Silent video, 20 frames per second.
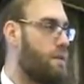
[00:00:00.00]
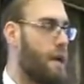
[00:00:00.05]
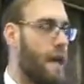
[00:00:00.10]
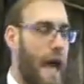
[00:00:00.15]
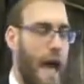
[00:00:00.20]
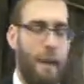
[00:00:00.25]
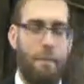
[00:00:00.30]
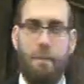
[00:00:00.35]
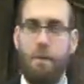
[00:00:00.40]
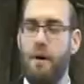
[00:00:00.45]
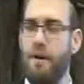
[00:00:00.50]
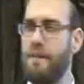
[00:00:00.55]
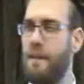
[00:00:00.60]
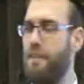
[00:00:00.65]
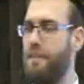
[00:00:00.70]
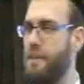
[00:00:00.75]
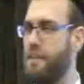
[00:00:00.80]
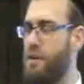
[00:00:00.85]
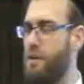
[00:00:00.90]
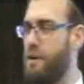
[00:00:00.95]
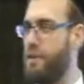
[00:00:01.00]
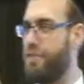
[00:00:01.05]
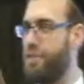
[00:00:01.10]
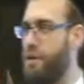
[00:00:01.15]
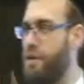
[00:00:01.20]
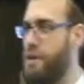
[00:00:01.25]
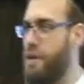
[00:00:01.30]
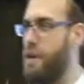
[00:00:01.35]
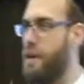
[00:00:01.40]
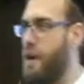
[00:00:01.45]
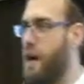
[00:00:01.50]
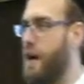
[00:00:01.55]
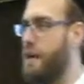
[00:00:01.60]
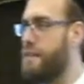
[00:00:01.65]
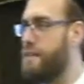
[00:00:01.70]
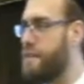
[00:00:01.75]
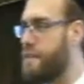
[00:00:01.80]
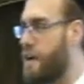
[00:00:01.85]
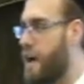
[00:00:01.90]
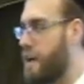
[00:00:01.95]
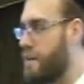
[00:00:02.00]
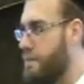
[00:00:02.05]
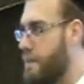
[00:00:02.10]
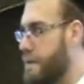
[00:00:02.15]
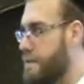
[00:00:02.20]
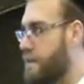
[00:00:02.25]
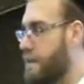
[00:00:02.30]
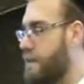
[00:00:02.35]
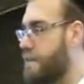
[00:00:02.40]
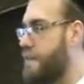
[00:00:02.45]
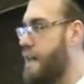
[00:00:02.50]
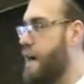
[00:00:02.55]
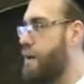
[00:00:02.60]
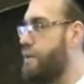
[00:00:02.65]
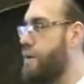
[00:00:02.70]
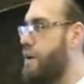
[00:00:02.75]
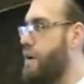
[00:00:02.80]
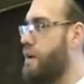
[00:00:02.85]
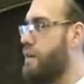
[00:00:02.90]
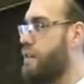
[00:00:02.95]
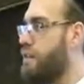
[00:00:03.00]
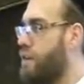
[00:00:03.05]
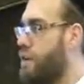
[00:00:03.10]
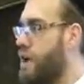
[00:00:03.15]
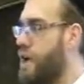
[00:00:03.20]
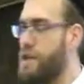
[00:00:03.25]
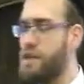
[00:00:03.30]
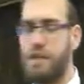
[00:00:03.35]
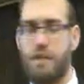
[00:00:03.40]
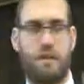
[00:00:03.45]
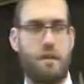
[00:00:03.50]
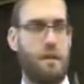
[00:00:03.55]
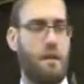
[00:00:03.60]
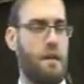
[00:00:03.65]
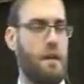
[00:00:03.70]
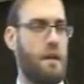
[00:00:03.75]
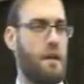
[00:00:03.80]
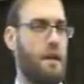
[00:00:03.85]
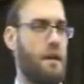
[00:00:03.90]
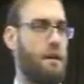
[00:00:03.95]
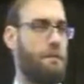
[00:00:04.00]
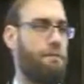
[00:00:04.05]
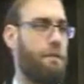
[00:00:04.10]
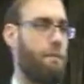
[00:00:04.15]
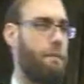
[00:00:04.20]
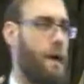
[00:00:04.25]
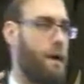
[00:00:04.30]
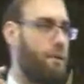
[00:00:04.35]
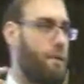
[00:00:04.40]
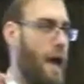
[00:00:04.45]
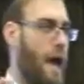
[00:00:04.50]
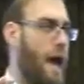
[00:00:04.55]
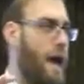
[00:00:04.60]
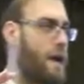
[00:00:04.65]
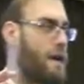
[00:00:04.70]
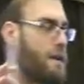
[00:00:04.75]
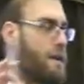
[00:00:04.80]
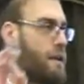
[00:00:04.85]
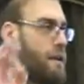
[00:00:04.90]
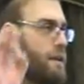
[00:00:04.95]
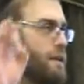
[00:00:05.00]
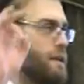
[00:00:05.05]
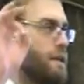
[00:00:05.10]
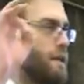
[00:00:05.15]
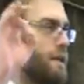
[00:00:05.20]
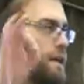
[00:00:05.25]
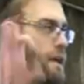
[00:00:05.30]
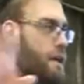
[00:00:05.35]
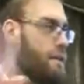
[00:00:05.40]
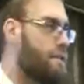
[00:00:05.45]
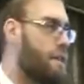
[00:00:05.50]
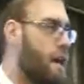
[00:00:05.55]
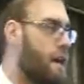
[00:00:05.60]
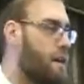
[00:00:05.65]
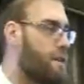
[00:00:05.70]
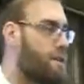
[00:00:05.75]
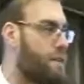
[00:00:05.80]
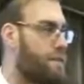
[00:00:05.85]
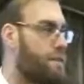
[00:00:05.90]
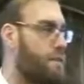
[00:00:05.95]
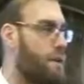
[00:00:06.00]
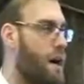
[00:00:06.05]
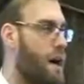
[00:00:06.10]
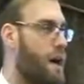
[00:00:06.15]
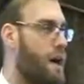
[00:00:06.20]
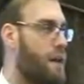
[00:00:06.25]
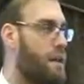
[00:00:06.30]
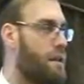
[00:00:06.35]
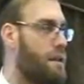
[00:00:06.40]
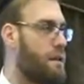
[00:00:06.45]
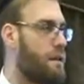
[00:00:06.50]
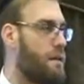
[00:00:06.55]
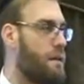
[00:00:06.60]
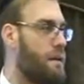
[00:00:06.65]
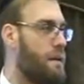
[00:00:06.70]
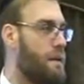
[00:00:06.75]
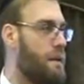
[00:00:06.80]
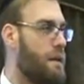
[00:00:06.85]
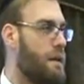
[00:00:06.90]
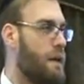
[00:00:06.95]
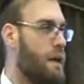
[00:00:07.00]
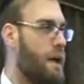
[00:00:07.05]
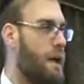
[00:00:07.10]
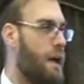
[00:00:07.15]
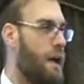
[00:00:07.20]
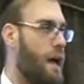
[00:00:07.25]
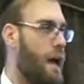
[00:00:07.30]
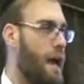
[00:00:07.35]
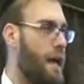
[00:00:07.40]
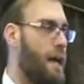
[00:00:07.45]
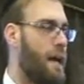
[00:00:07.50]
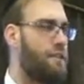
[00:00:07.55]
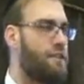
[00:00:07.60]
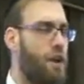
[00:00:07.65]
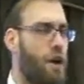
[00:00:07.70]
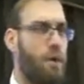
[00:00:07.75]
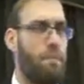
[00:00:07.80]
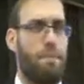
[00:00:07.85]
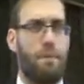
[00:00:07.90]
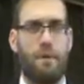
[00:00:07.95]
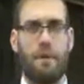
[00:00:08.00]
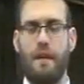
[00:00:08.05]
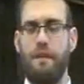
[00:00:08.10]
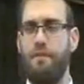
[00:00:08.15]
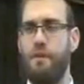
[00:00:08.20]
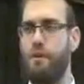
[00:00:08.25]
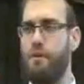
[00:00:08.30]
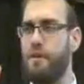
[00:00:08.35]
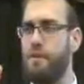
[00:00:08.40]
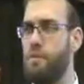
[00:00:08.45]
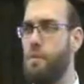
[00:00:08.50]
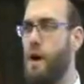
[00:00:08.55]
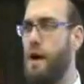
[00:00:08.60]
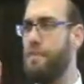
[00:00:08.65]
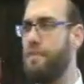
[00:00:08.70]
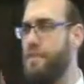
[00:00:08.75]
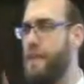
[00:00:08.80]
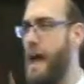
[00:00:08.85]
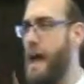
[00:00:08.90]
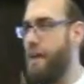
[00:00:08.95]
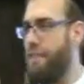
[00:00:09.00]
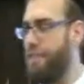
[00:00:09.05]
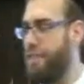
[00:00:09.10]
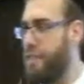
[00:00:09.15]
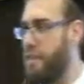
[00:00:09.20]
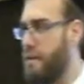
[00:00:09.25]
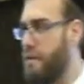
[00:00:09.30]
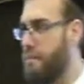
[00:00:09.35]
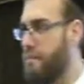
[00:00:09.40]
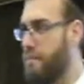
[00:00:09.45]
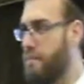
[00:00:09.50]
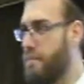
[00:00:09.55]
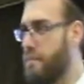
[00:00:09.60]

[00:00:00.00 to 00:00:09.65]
What happened was, I think there were 39 Scud missiles that were launched from Iraq into Eretz Yisrael, and I don't believe there was one death.